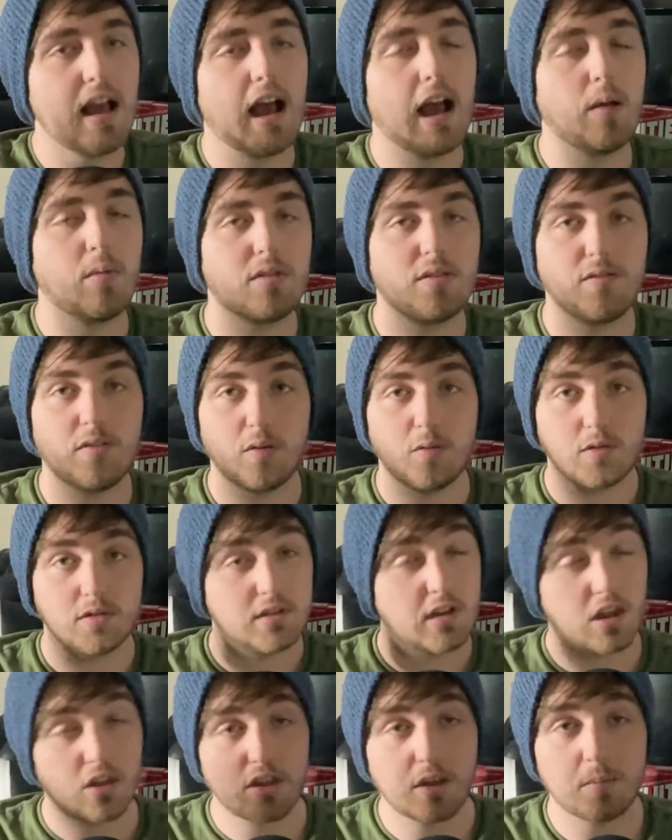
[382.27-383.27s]
I was filled with
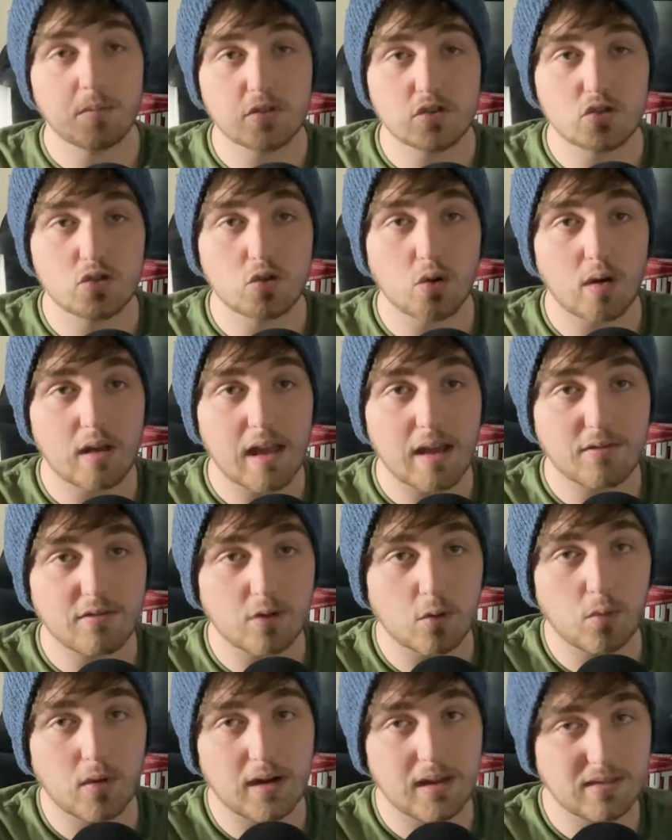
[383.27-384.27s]
nothing but joy
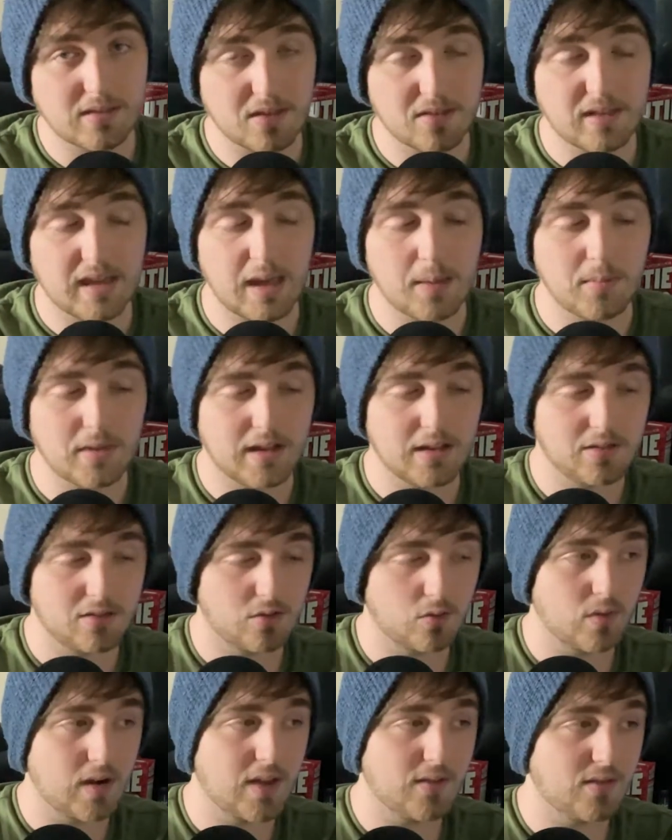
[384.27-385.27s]
after winning this game against
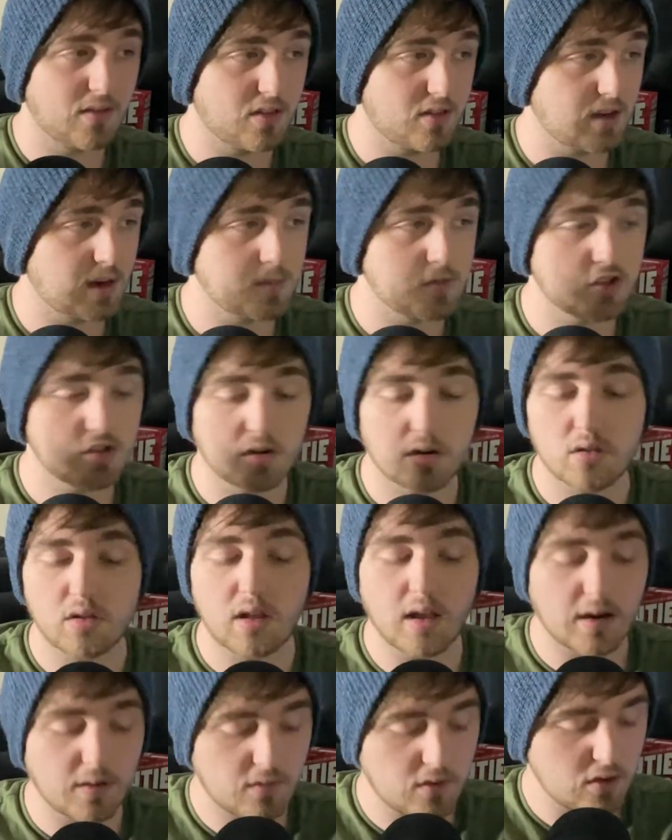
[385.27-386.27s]
the Ravens, and I'm sure a
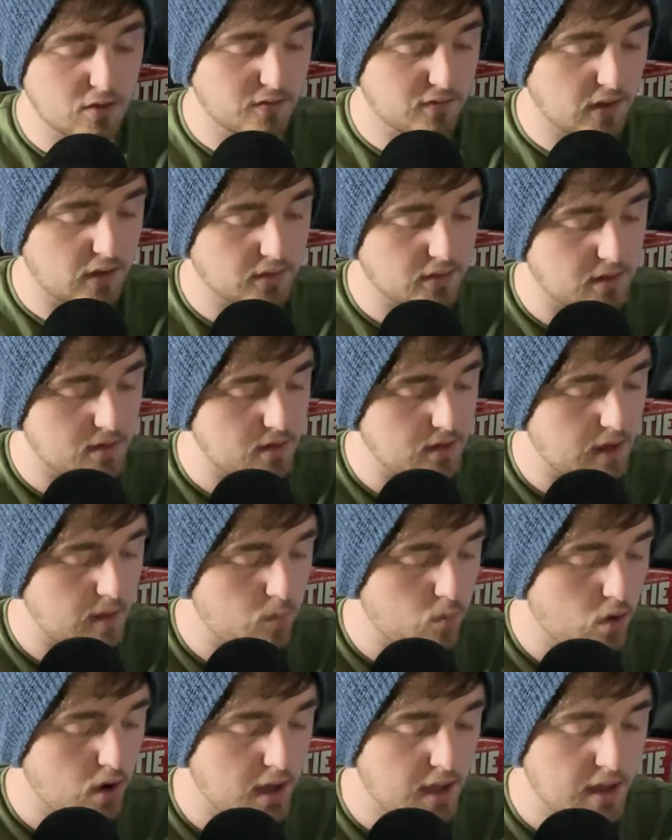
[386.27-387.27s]
lot of you felt the
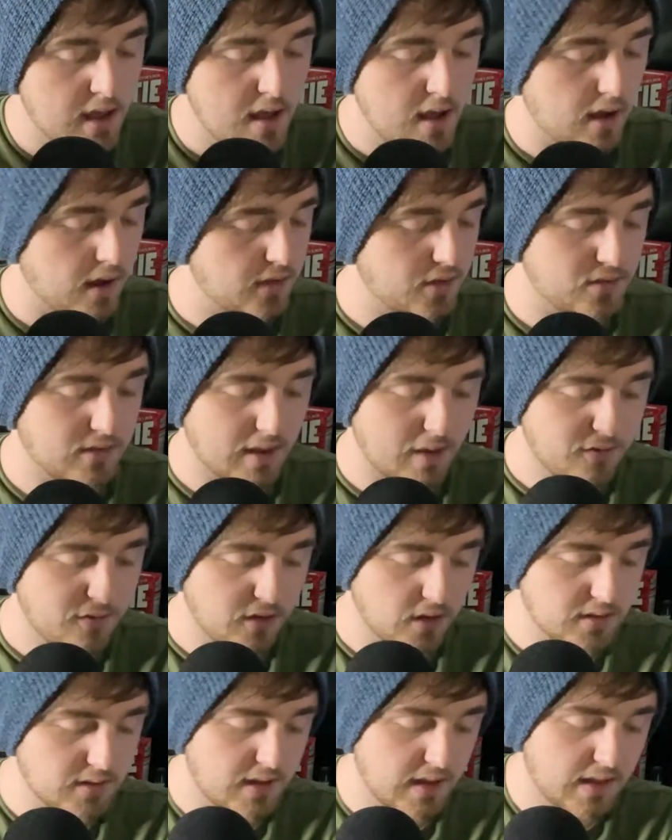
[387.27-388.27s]
same way.
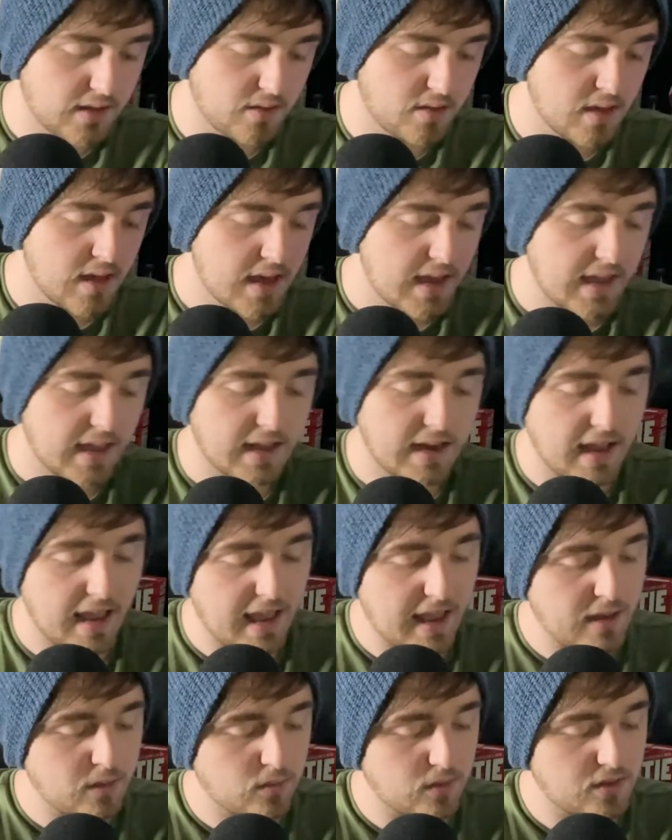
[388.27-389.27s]
Stephon Diggs, he had
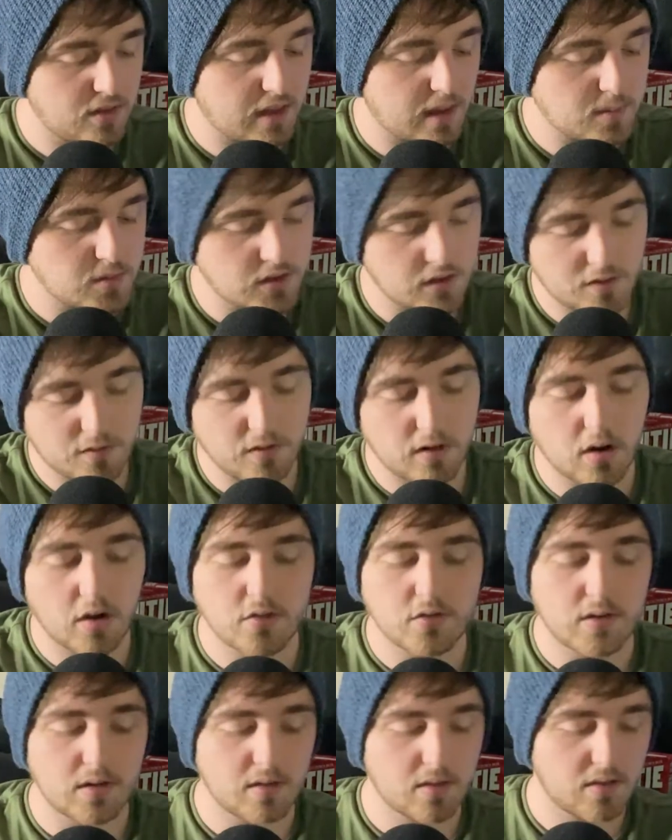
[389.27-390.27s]
8 receptions for
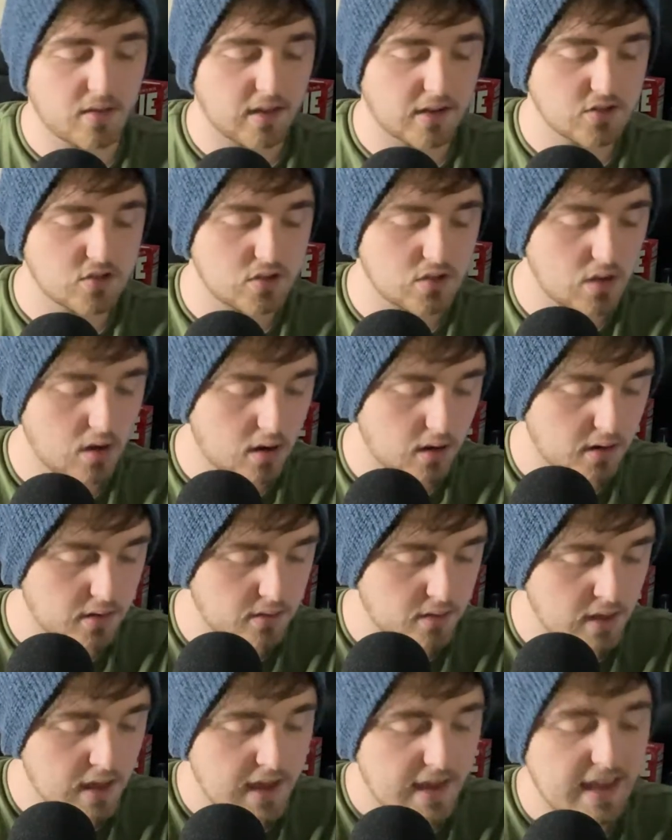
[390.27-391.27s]
106
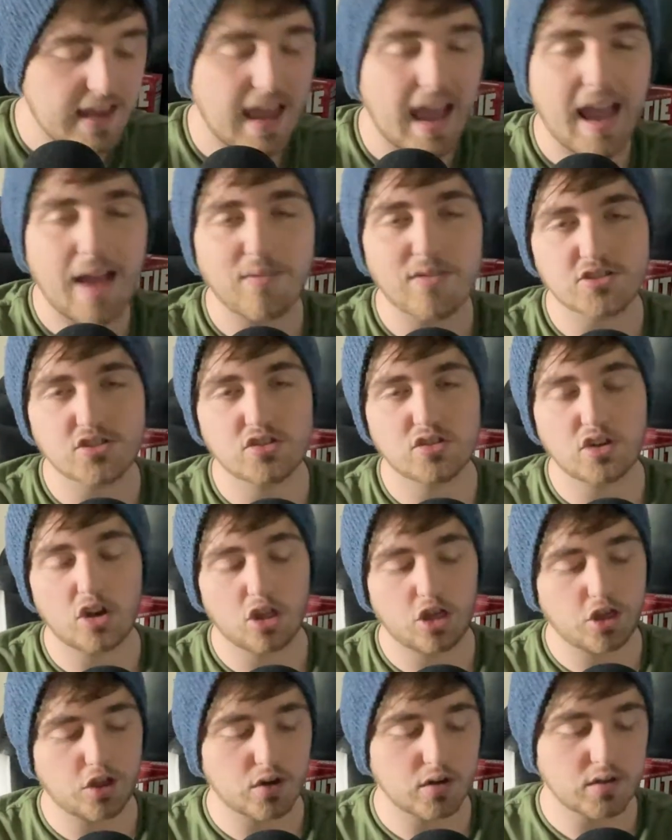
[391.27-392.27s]
yards. He averaged
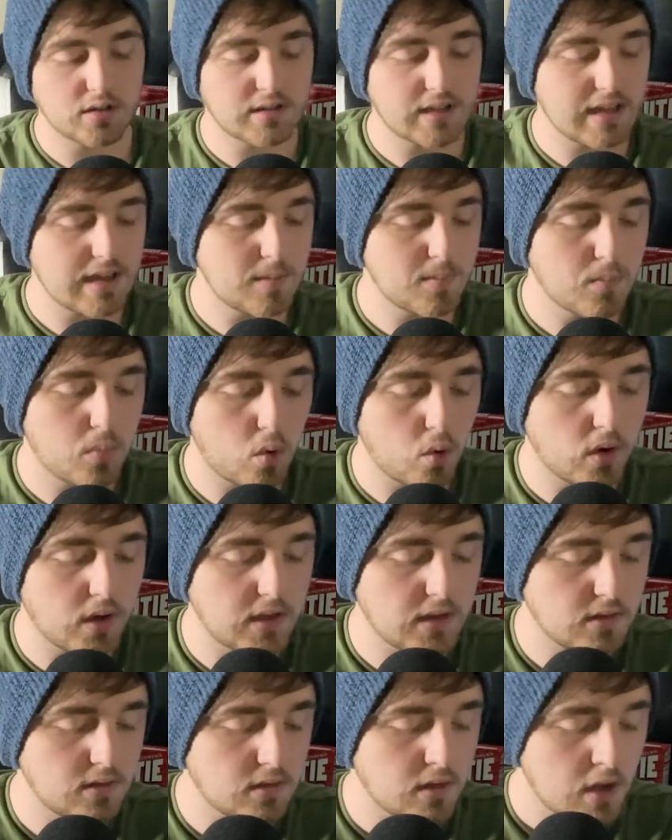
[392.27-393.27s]

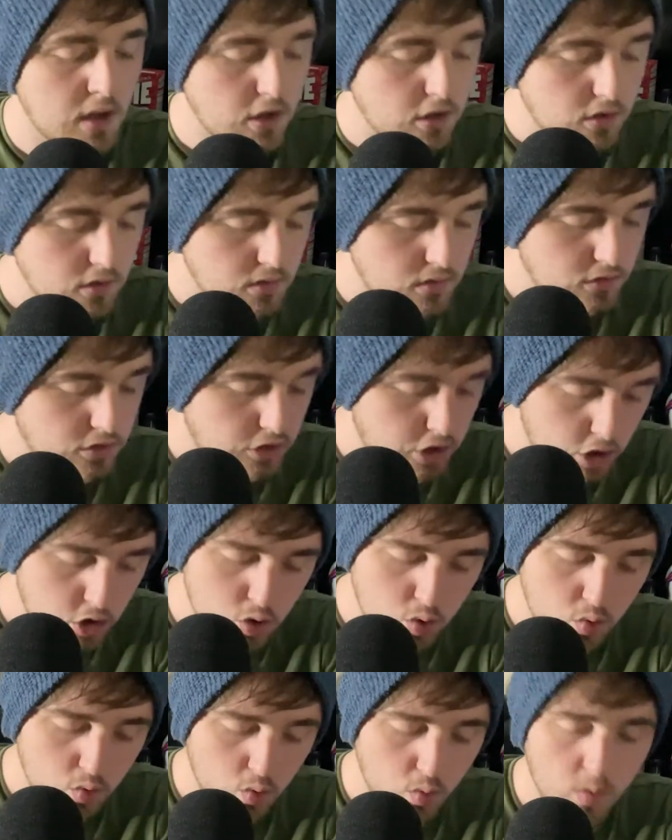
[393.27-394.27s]

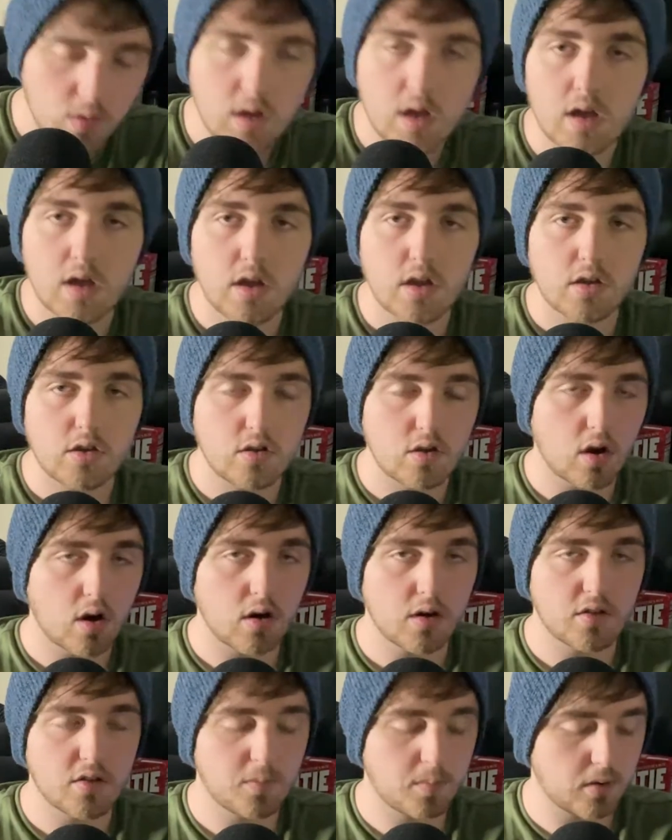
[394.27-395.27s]
13.2
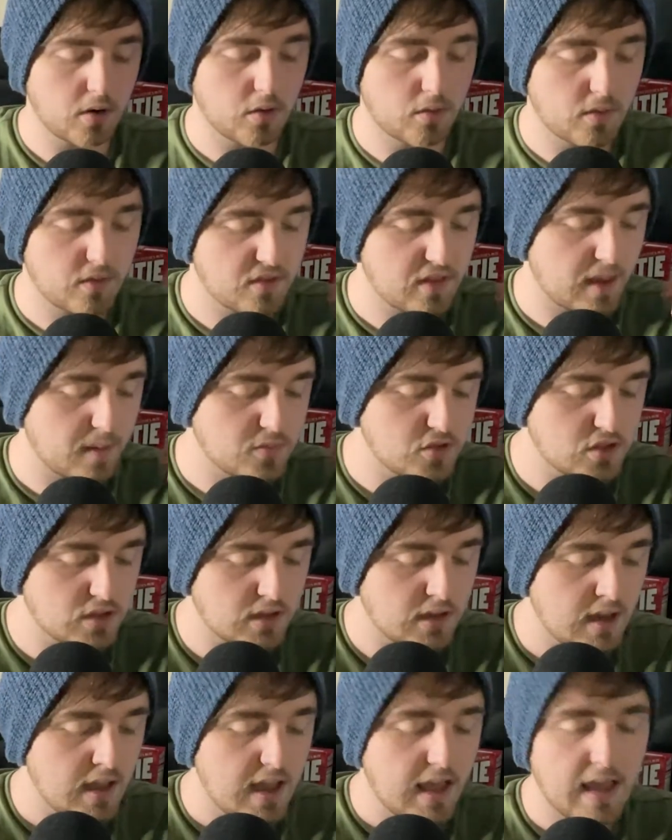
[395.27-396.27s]
yards per
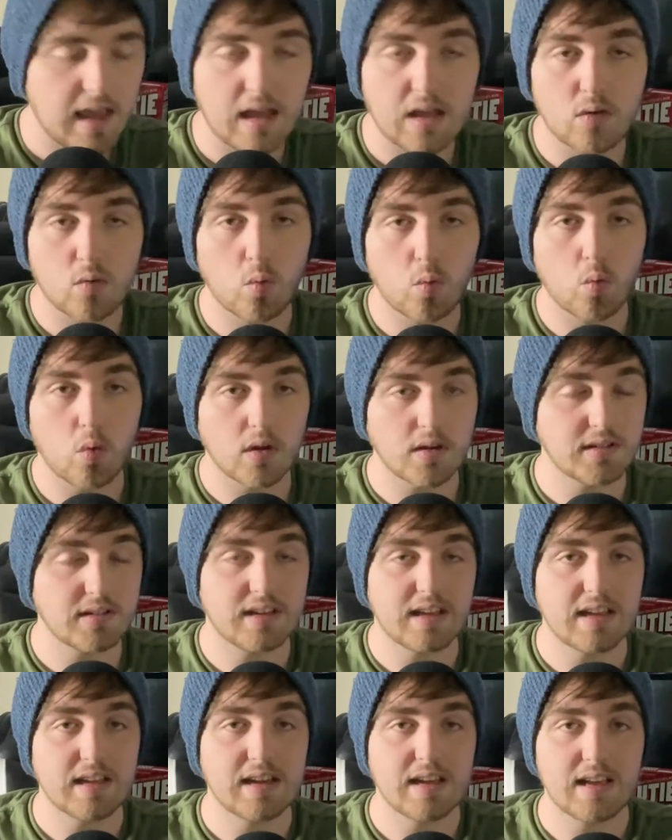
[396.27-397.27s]
reception and 1
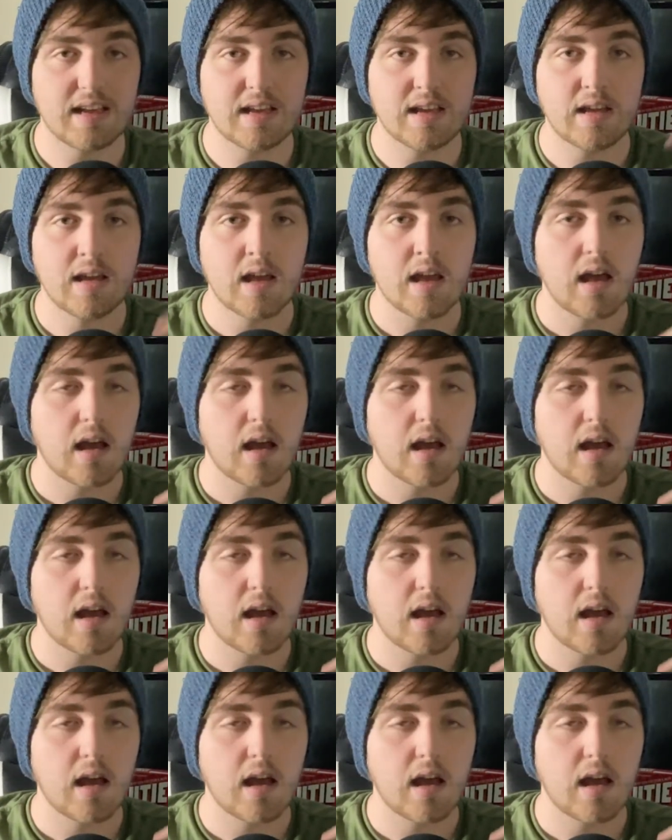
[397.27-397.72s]
TD.